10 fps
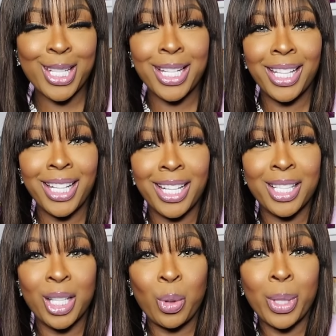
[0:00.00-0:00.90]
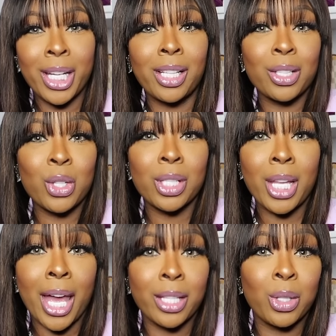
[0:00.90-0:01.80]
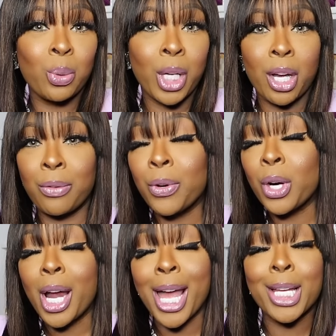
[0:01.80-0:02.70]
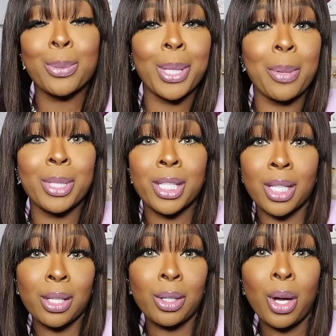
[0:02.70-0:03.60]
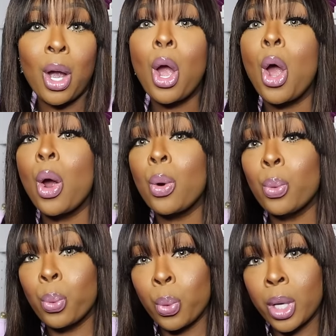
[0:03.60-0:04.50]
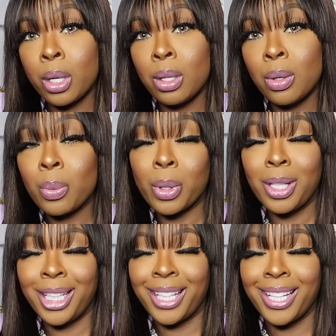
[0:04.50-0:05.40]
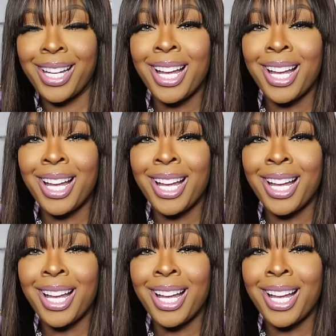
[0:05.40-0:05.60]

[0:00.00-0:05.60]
It's your little auntie, the one that will just act too young for her age, but I'm still real, real lit.